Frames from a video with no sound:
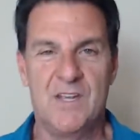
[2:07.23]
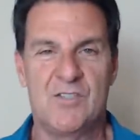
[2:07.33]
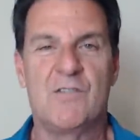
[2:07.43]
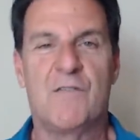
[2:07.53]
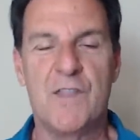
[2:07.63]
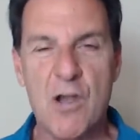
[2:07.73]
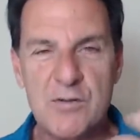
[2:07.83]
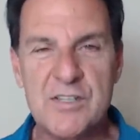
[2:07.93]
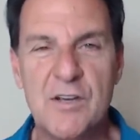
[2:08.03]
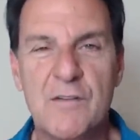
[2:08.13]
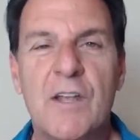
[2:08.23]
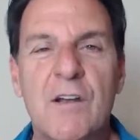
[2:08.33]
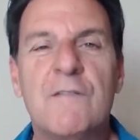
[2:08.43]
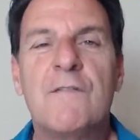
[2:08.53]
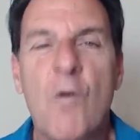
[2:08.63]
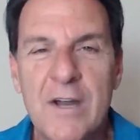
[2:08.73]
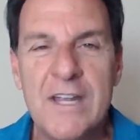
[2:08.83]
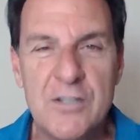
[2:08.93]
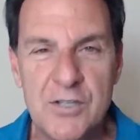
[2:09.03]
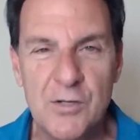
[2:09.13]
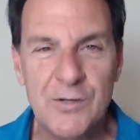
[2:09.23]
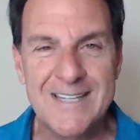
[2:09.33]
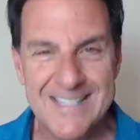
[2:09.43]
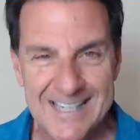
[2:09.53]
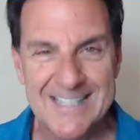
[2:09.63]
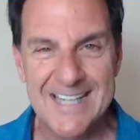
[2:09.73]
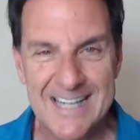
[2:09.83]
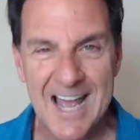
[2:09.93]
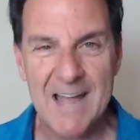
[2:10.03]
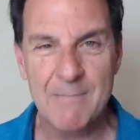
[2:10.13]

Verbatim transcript: So, for those of you that are 42 to 69,